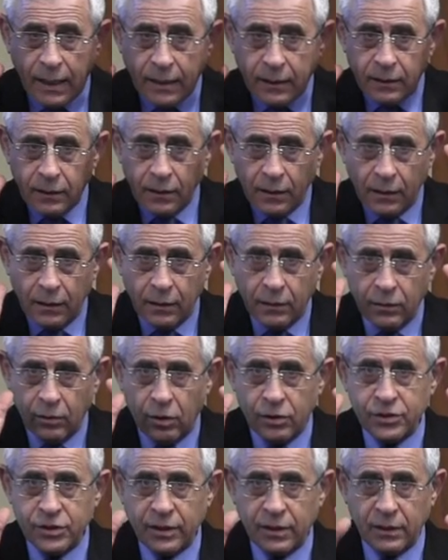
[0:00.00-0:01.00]
like in
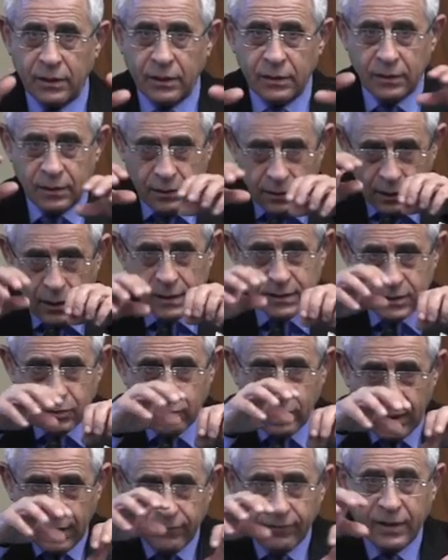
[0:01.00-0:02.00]
logic that yes,
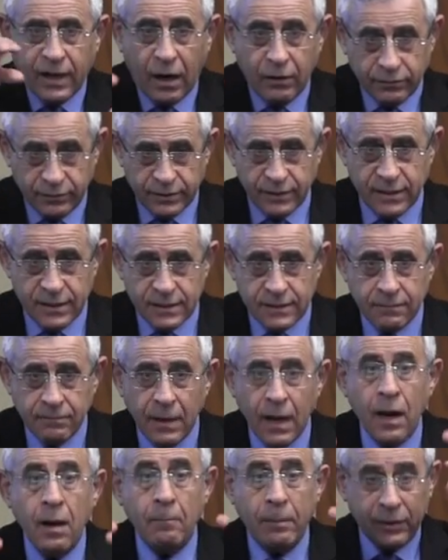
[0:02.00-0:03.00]
we have counties,
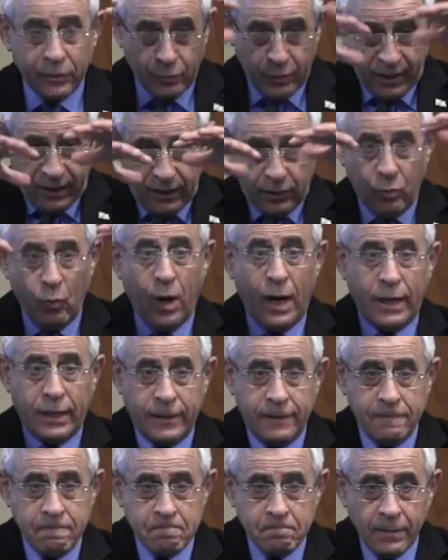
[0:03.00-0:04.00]
but we need
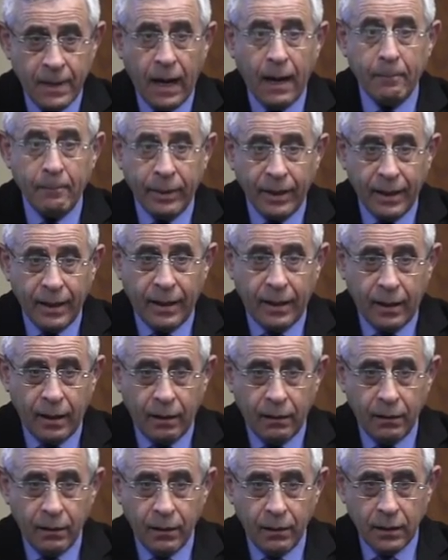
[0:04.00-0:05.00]
one
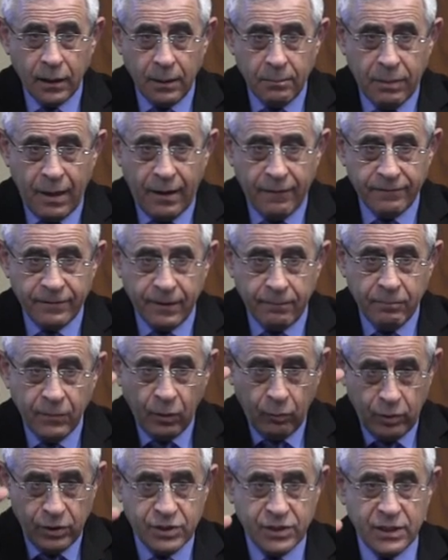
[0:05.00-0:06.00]
umbrella above
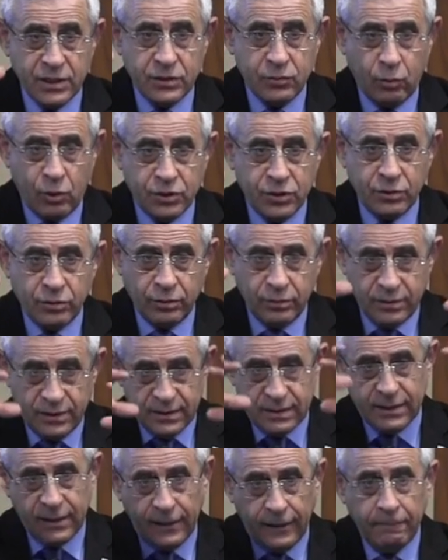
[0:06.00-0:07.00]
them, which is Washington
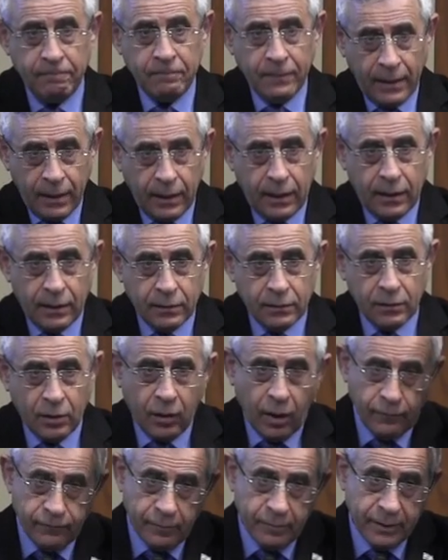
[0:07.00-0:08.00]
DC and the
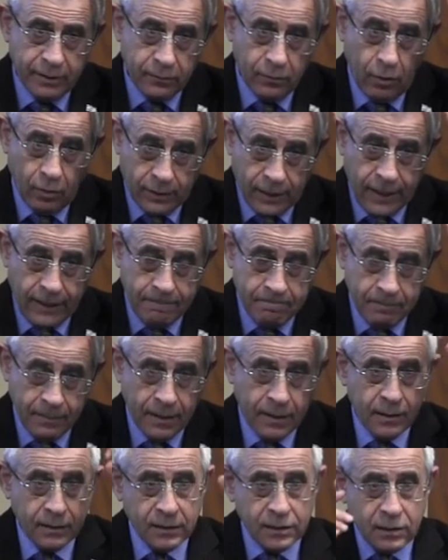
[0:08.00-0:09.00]
government. Okay,
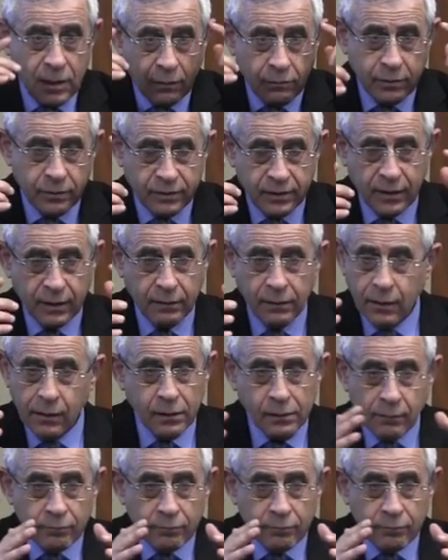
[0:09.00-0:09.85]
this is how you think.